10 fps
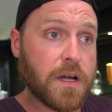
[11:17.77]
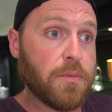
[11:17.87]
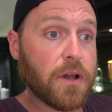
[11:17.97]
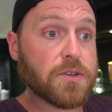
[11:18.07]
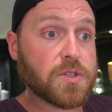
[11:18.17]

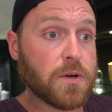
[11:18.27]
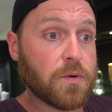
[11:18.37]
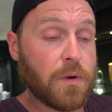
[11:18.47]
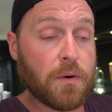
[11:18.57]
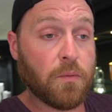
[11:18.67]
But
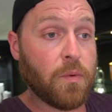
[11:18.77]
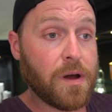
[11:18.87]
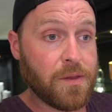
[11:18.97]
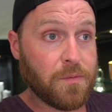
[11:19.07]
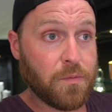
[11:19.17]
also, what,
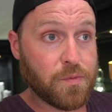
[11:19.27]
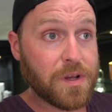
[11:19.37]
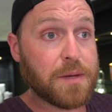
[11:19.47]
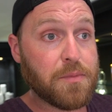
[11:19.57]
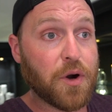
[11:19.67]
what
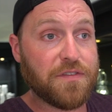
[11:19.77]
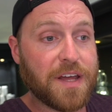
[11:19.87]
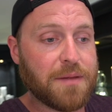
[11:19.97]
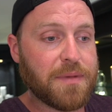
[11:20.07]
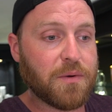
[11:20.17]
really
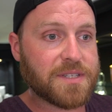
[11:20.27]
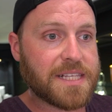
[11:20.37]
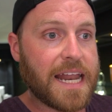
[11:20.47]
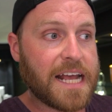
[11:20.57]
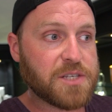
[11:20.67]
motivated me was
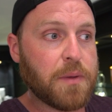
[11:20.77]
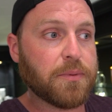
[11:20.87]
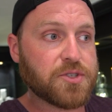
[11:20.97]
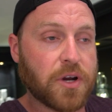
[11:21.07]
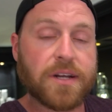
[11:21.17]
that as
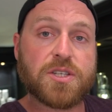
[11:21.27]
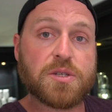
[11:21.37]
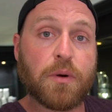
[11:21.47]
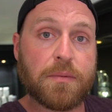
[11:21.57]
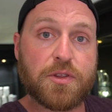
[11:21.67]
people started to
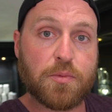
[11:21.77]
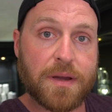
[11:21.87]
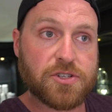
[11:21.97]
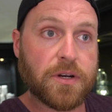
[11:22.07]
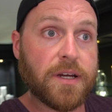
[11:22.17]
support me through
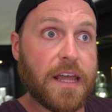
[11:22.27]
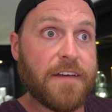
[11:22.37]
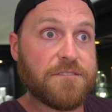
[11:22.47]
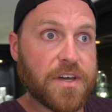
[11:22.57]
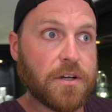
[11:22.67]
Patreon,
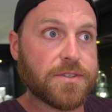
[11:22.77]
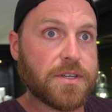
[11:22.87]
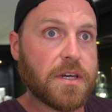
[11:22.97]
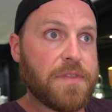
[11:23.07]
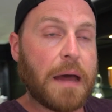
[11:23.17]
it
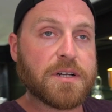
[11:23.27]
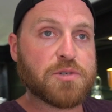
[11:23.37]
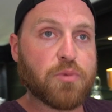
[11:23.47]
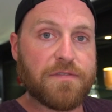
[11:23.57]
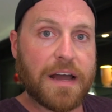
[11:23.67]
felt that
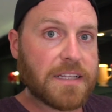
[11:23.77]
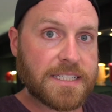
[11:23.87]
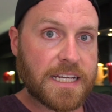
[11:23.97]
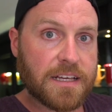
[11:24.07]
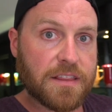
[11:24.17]
much more
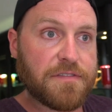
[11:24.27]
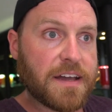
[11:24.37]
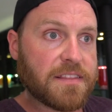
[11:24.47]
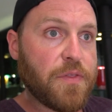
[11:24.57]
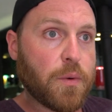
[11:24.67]
validating. The
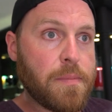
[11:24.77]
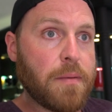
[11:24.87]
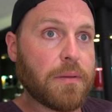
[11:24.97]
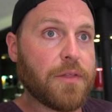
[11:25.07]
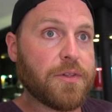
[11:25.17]
fact that there were
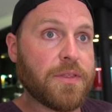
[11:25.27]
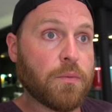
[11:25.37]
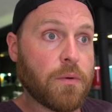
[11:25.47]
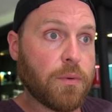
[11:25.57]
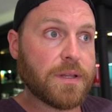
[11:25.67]
people out there
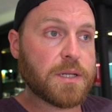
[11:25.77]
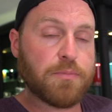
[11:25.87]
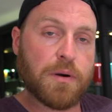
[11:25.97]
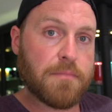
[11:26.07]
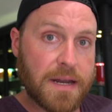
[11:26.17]
that were willing to
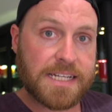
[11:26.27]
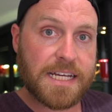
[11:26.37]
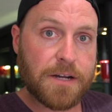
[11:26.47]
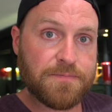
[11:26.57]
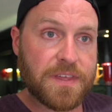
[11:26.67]
put money
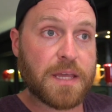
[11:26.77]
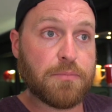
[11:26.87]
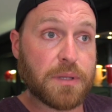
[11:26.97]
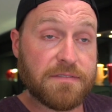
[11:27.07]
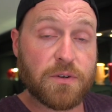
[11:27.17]
down, that they
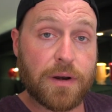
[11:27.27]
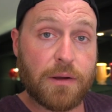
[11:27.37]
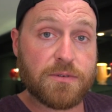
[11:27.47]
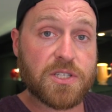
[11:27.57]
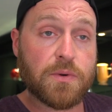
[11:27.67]
believed in what
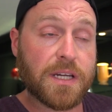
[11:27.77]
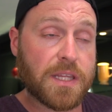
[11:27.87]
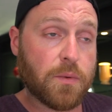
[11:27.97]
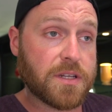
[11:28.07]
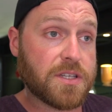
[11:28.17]
I was doing
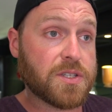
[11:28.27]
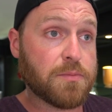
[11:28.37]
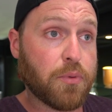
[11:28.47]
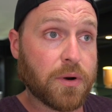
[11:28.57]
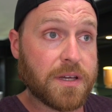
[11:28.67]
and they wanted to
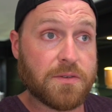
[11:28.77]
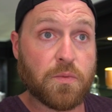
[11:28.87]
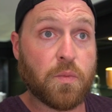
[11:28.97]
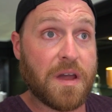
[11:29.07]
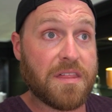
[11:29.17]
support it
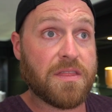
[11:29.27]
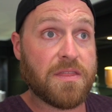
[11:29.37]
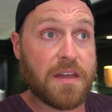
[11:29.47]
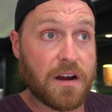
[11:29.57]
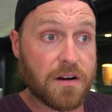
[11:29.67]
with
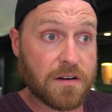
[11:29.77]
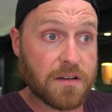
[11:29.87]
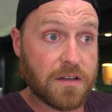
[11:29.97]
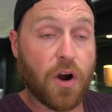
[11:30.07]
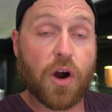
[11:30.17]
their
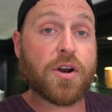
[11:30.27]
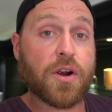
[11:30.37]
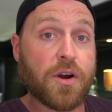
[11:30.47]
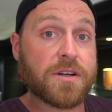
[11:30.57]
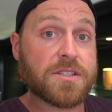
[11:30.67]
hard
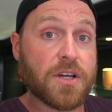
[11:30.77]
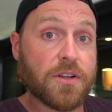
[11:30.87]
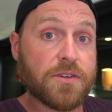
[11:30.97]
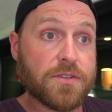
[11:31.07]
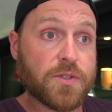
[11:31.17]
earned
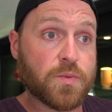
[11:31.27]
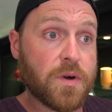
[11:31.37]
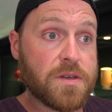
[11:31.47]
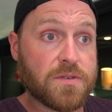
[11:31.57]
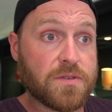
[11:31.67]
dollars
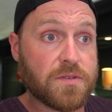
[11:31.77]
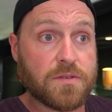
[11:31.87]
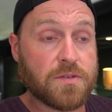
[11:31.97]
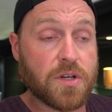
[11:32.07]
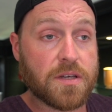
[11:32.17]

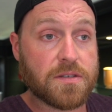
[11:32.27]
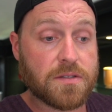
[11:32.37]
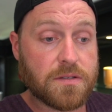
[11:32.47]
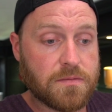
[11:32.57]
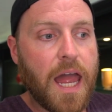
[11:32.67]
was
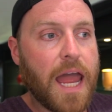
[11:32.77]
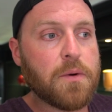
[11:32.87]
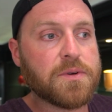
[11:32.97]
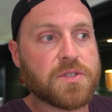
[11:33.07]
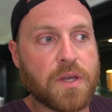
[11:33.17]
just it
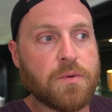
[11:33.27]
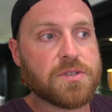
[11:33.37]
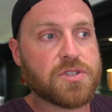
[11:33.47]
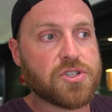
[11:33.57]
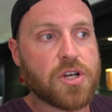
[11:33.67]
was it
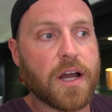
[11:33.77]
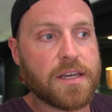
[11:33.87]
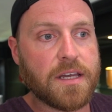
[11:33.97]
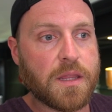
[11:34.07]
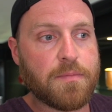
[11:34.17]
was
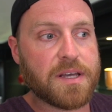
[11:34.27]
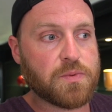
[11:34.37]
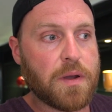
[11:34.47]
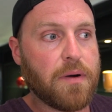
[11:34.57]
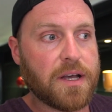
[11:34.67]
shocking in the
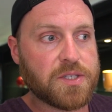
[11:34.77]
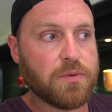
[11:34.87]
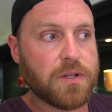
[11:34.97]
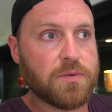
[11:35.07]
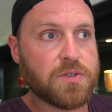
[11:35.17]
best way
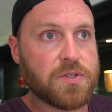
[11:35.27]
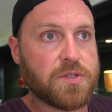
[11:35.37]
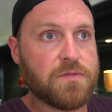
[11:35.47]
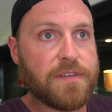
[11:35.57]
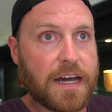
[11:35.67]
possible. It
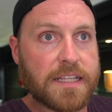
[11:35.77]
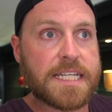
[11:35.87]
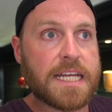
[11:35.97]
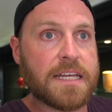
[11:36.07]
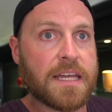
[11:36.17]
was
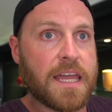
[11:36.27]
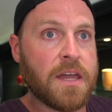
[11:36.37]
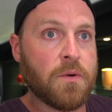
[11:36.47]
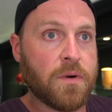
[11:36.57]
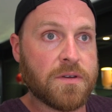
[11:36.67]
validating.
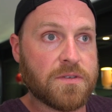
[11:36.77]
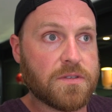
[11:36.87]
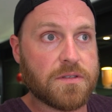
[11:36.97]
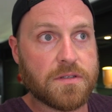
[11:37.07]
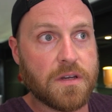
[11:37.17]
It
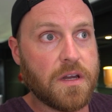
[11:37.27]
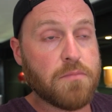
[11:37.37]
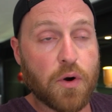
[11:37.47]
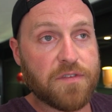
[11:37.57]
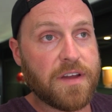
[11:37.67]
was
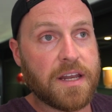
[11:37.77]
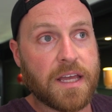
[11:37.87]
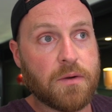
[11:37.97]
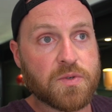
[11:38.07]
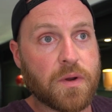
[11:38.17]

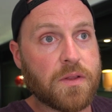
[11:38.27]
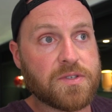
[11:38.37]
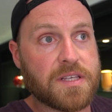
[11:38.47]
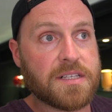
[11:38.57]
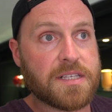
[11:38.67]
motivating. It was one of
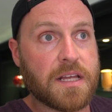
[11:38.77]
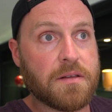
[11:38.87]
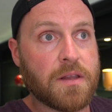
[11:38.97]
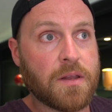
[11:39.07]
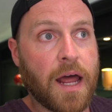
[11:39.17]
those things that
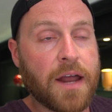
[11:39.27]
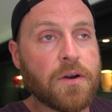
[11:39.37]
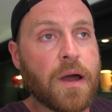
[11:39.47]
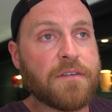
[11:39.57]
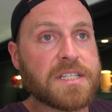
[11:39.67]
I don't
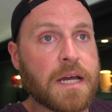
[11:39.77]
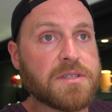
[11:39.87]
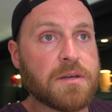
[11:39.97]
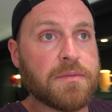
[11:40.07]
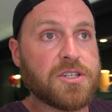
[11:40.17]
know. Every time
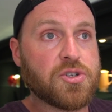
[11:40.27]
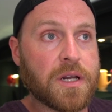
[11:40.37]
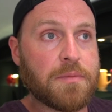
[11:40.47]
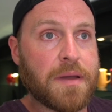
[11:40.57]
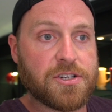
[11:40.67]
somebody
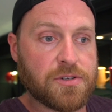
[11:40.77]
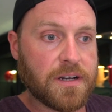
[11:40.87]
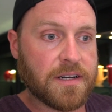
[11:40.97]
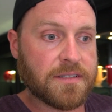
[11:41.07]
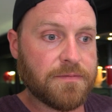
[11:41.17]
joined
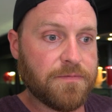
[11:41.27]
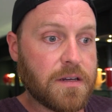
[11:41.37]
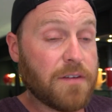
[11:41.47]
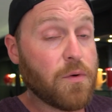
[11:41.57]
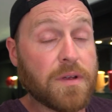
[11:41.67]
Patreon,
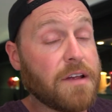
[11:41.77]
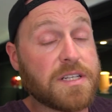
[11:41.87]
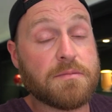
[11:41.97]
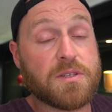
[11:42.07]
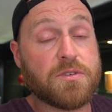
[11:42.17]
every every
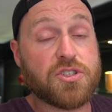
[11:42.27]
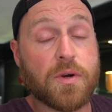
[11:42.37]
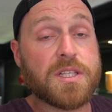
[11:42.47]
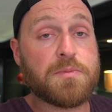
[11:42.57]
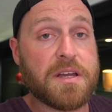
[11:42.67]
time someone
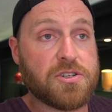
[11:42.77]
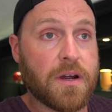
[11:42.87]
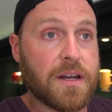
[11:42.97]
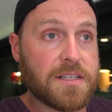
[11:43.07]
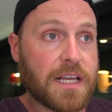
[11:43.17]
joins
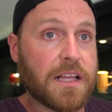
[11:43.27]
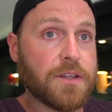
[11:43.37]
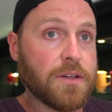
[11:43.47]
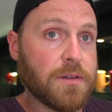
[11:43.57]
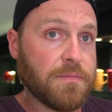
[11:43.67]
Patreon, it's like a
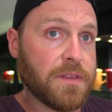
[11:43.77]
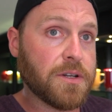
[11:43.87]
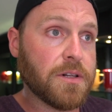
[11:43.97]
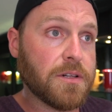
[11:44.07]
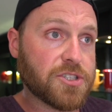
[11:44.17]
little
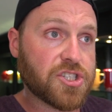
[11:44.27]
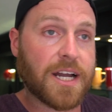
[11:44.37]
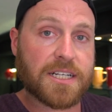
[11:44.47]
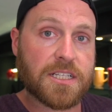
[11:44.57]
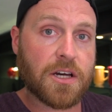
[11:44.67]
little
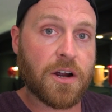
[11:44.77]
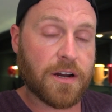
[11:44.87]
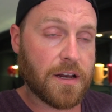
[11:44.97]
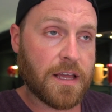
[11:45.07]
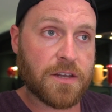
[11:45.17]
shock to the
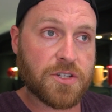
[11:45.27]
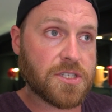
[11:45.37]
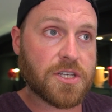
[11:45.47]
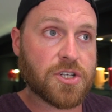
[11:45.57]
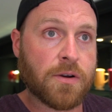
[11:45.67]
heart in
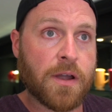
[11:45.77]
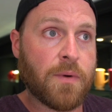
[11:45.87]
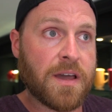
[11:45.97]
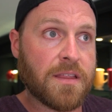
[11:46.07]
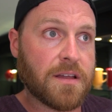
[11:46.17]
just such a great
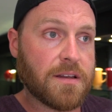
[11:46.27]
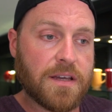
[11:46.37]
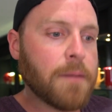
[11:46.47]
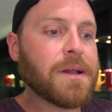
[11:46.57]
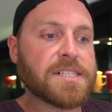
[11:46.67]
way that
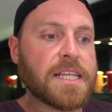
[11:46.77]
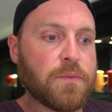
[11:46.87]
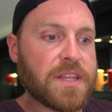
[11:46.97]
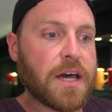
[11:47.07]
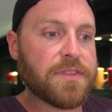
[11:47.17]
I'm not saying
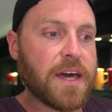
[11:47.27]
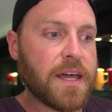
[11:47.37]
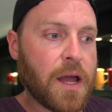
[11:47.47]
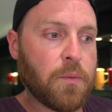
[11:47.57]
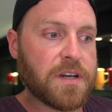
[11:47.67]
that without
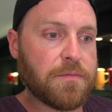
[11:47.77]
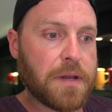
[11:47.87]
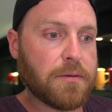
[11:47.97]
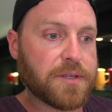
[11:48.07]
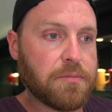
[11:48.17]
that I wouldn't have
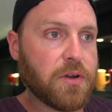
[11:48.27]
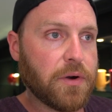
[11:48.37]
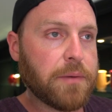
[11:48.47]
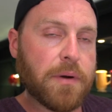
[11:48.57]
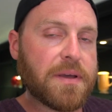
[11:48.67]
been able to keep
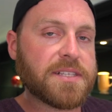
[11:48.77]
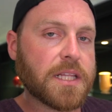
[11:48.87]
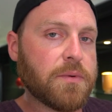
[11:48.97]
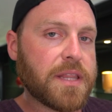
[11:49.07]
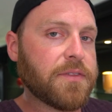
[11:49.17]
going. But
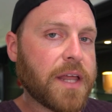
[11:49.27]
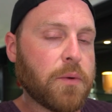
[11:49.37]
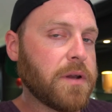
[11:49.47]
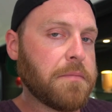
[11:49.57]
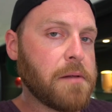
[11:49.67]
basically, without that I
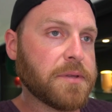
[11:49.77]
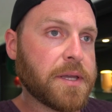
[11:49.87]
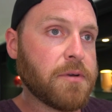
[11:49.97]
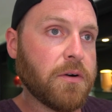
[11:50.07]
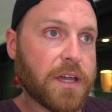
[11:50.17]
wouldn't have been able to
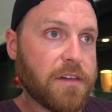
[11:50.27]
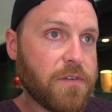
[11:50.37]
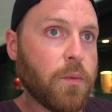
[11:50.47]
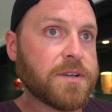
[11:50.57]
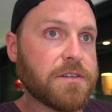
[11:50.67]
keep going if
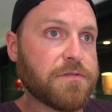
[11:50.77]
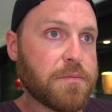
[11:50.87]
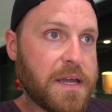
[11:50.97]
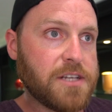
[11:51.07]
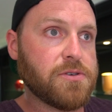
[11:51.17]
it wasn't for
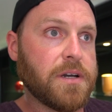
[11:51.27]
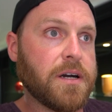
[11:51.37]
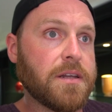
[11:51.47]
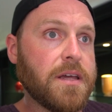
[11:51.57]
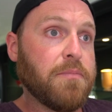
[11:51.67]
Patreon.